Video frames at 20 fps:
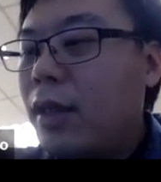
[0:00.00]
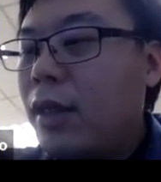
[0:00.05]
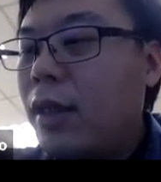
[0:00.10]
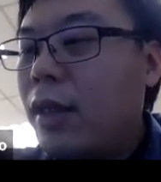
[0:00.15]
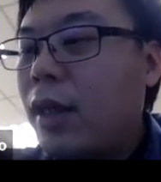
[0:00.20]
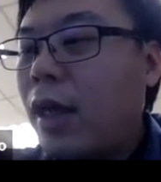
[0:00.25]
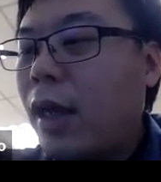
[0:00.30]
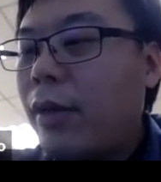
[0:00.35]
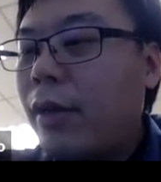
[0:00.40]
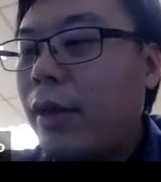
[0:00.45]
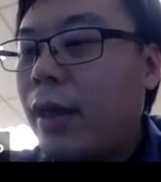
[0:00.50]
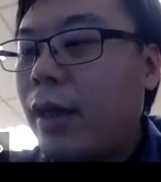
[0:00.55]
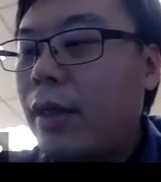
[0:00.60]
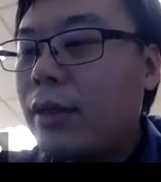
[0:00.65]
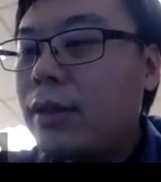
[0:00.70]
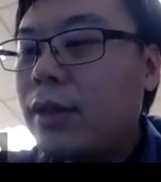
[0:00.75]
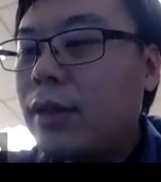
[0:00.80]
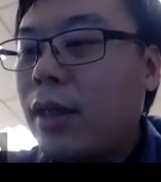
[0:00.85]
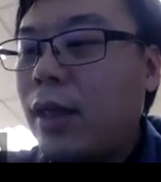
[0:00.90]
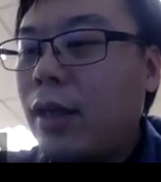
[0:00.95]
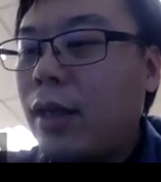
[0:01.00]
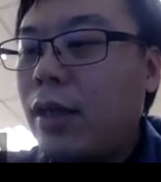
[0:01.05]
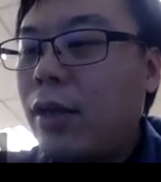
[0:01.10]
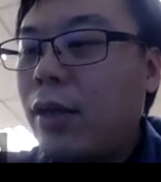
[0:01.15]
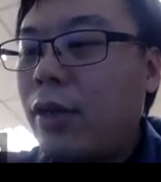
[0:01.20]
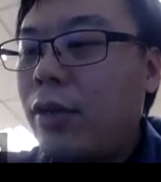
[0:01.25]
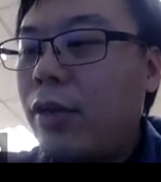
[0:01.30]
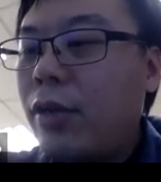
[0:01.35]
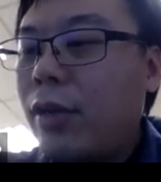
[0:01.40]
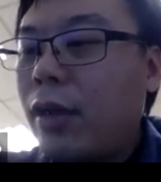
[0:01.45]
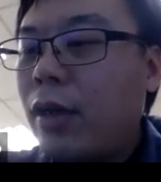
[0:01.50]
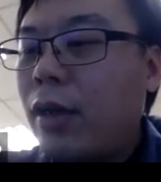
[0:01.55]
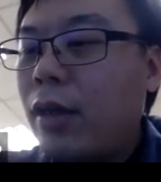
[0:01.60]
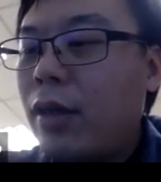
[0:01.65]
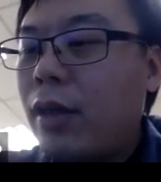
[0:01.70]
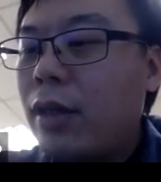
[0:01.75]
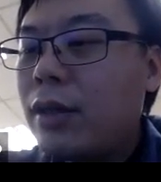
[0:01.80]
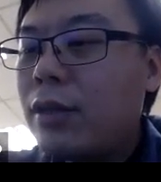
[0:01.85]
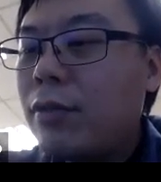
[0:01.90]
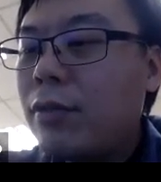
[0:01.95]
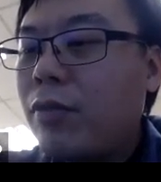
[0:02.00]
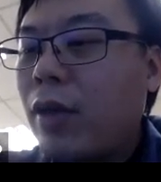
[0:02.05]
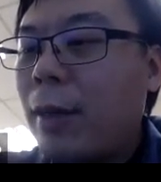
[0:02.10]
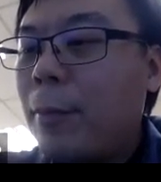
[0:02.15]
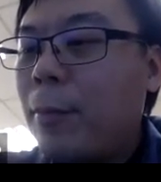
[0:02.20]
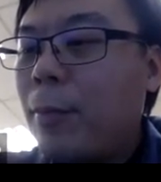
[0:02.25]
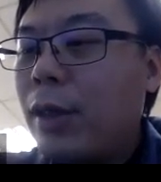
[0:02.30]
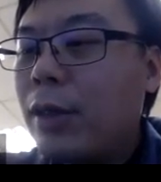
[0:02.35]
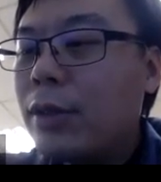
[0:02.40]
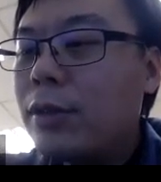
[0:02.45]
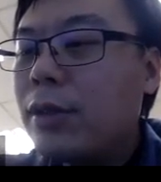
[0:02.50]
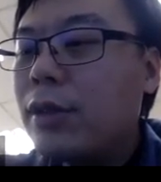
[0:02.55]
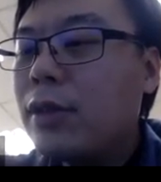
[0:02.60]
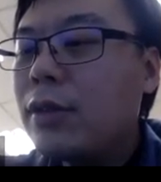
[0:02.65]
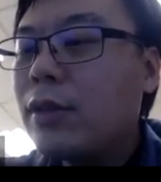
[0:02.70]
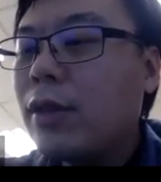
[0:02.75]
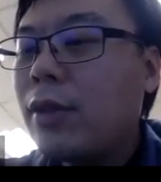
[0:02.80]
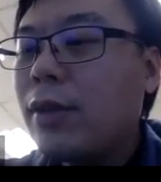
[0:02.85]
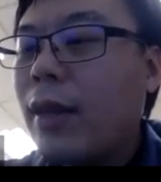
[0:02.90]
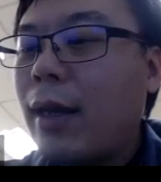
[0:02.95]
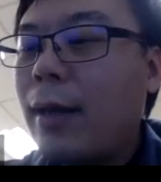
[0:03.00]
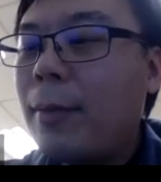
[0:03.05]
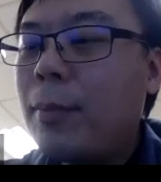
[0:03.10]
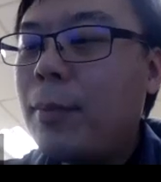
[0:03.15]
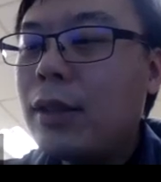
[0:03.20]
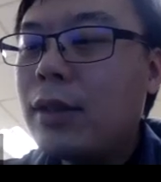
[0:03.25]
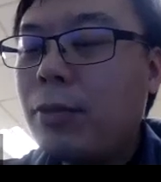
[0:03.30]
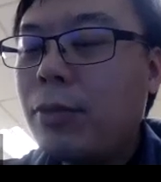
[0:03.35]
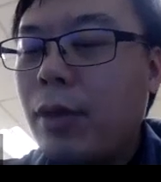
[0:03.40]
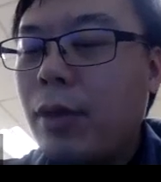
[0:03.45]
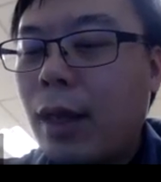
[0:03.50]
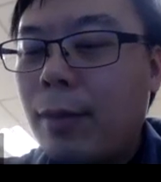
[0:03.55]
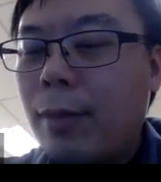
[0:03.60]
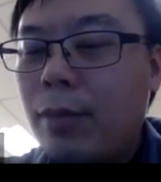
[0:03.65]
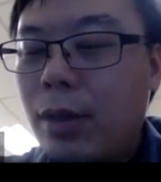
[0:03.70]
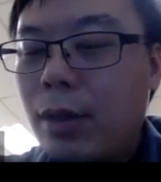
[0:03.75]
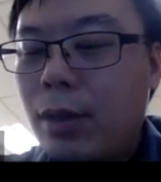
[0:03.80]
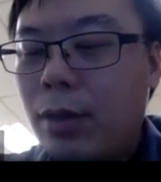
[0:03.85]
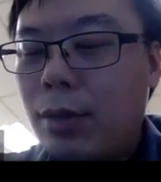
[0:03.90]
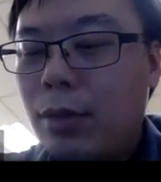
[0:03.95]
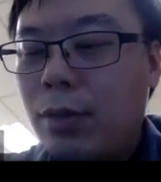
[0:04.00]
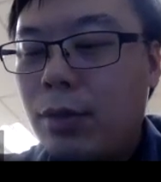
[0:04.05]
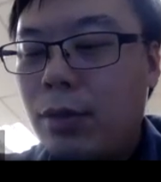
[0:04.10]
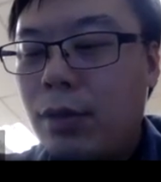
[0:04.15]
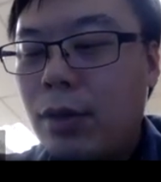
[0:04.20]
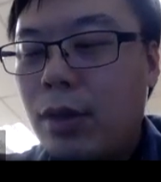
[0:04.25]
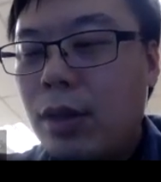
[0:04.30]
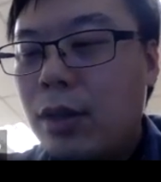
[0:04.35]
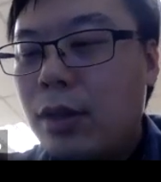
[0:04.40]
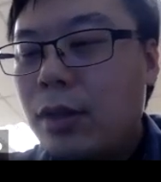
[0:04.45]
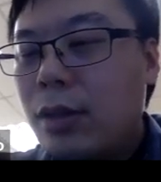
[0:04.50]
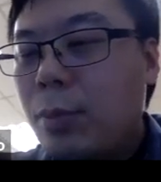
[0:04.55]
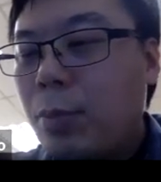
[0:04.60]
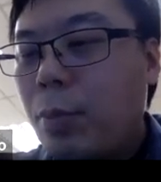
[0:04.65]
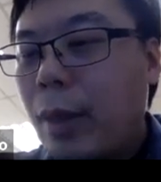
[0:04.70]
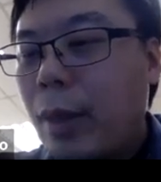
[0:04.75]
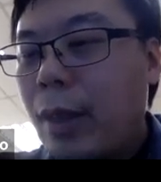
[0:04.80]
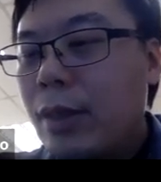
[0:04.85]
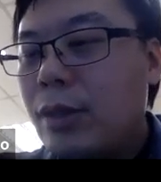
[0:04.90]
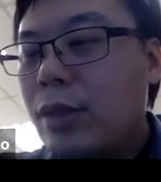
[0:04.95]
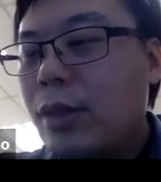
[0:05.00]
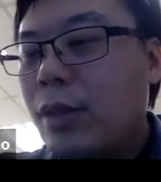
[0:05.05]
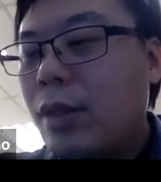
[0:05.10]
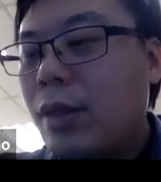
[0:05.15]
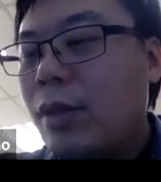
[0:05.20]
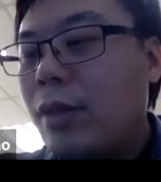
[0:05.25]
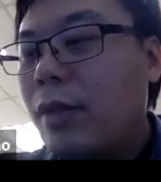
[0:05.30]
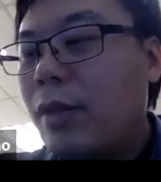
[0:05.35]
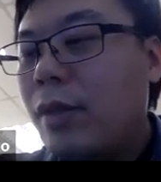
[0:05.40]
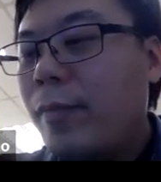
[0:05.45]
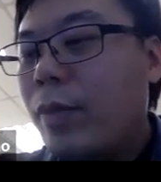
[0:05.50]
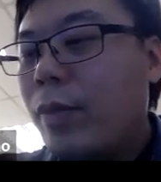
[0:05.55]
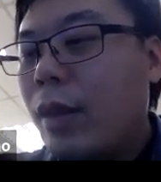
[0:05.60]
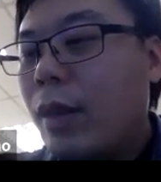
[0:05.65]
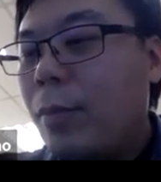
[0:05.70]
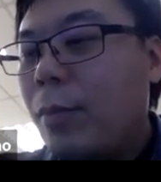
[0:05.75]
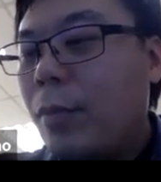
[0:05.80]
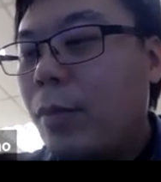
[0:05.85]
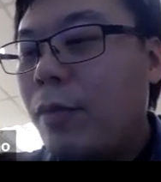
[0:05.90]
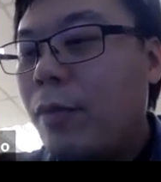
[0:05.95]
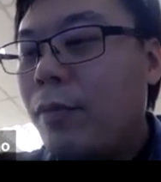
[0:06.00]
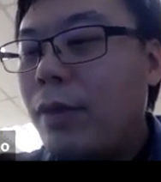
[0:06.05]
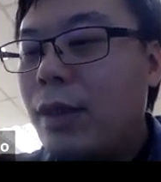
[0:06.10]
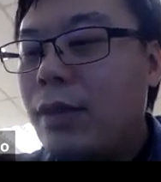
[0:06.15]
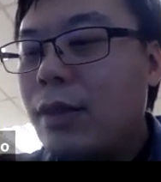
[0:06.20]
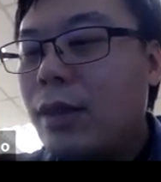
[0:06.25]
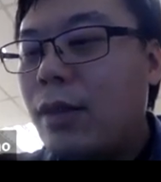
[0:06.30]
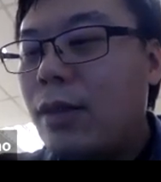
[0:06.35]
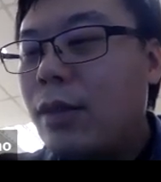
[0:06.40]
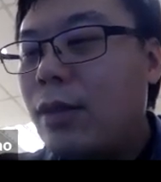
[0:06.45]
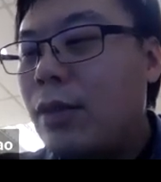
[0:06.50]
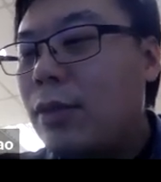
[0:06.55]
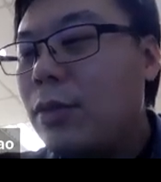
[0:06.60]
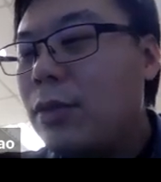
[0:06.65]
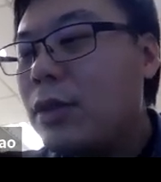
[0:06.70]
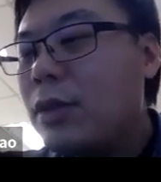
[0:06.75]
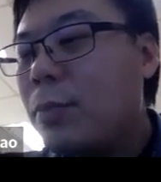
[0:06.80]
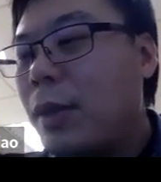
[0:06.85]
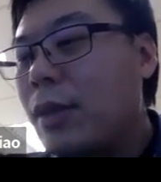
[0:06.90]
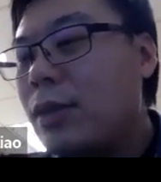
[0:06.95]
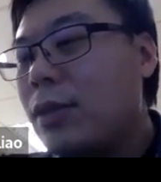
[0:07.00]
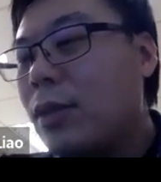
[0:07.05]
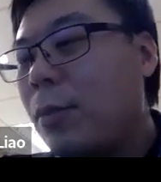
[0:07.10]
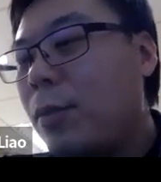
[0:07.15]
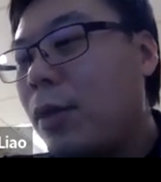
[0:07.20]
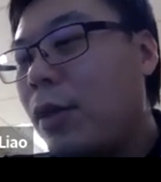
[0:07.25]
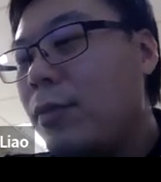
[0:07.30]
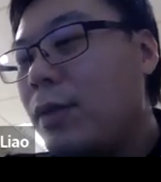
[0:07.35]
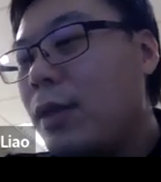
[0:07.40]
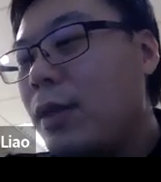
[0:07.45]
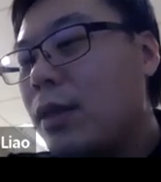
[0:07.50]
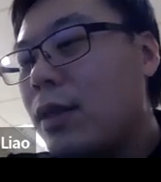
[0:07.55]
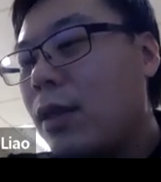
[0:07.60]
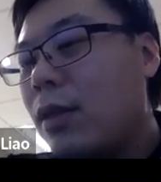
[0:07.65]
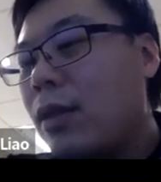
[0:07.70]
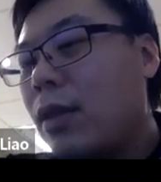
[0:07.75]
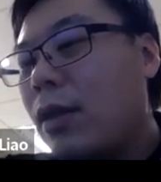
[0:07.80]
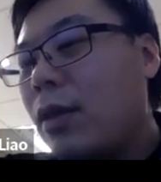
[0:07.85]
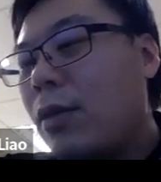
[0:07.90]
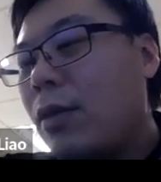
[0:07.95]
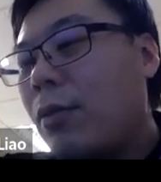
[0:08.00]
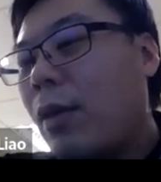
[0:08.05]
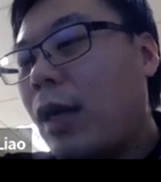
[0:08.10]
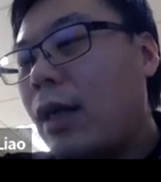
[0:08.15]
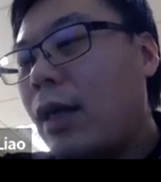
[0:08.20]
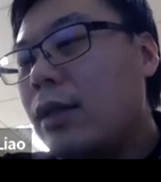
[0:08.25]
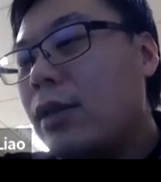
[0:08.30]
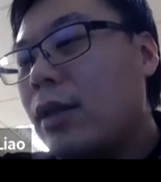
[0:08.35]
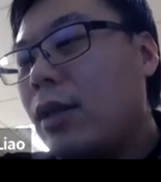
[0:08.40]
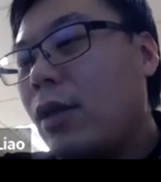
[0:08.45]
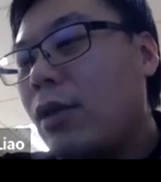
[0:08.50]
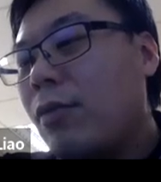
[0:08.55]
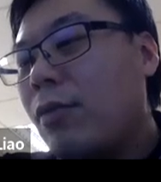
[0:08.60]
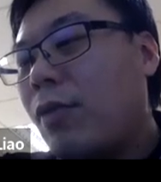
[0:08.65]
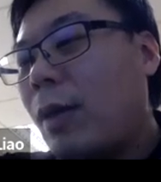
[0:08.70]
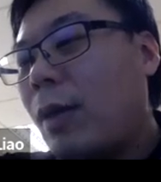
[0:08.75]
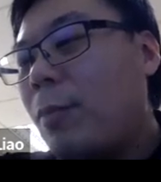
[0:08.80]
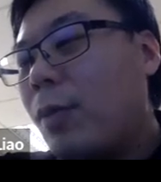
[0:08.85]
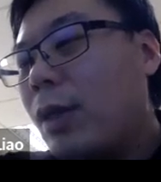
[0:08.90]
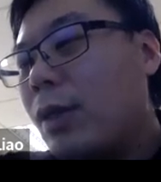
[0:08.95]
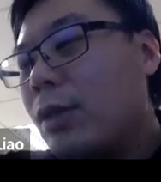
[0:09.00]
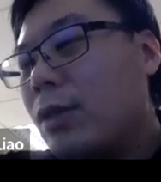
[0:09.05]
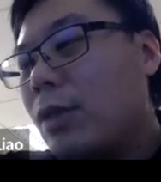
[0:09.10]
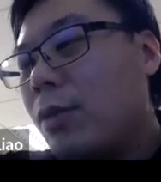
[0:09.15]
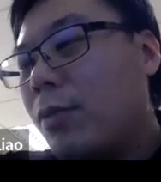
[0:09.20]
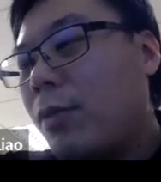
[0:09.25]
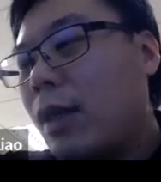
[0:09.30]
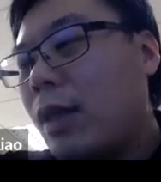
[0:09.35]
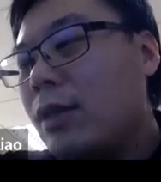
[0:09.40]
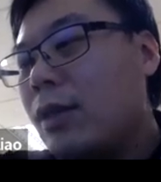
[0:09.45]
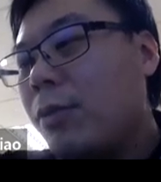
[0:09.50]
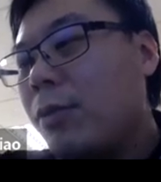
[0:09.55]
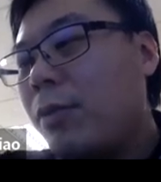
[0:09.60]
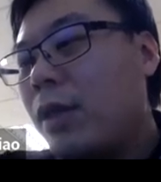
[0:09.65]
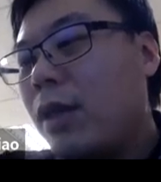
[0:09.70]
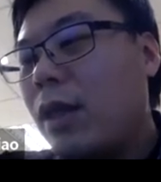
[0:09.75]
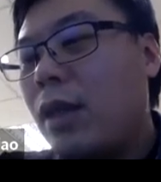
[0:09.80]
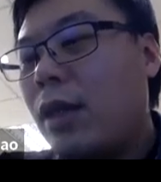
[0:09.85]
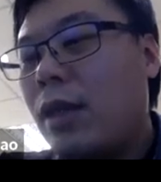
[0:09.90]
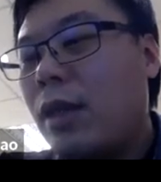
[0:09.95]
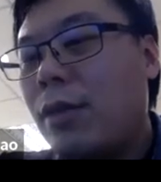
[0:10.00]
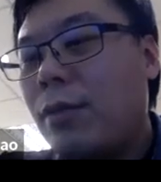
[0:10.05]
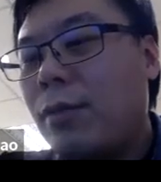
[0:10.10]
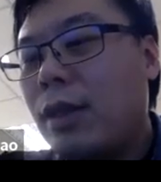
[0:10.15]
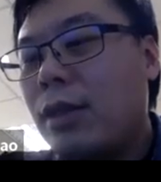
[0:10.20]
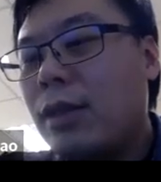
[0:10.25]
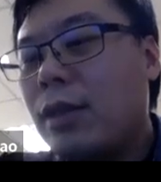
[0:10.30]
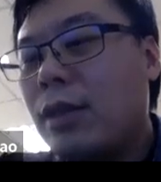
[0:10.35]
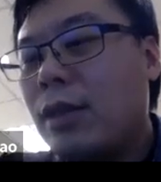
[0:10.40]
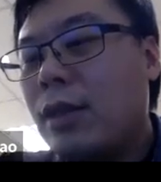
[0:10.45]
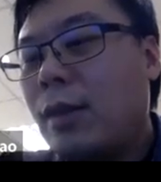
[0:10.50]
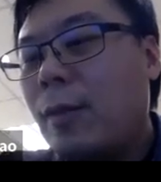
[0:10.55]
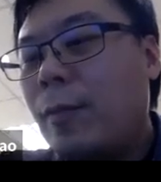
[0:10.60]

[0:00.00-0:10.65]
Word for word: In our case, category of uh, this fibration, so that means we have two spatial morphism, two spatial morphism. One is called fibration, one is weak equivalence.